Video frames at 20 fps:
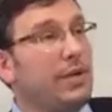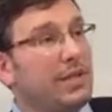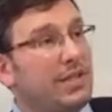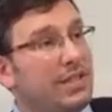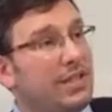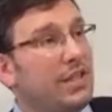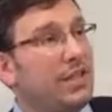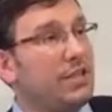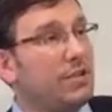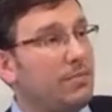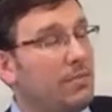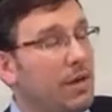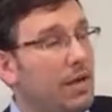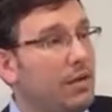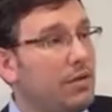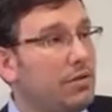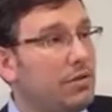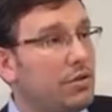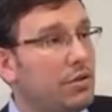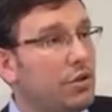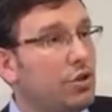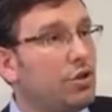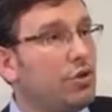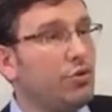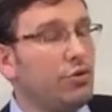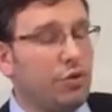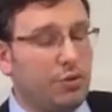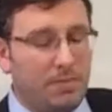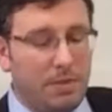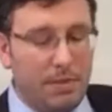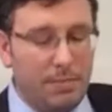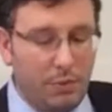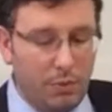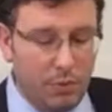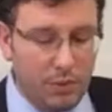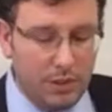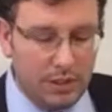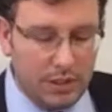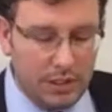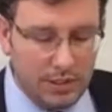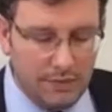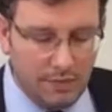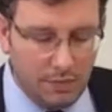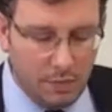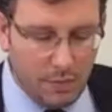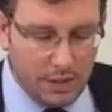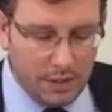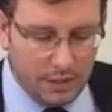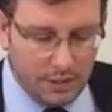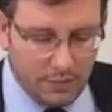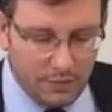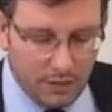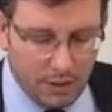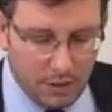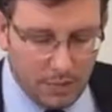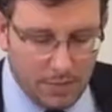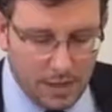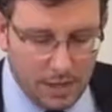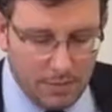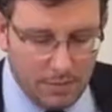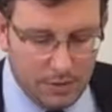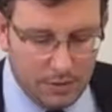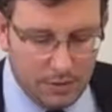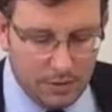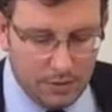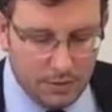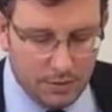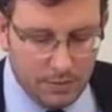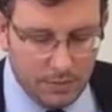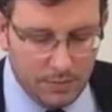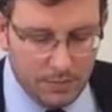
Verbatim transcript: 6 months, the Jewish people received the rest of the commandments.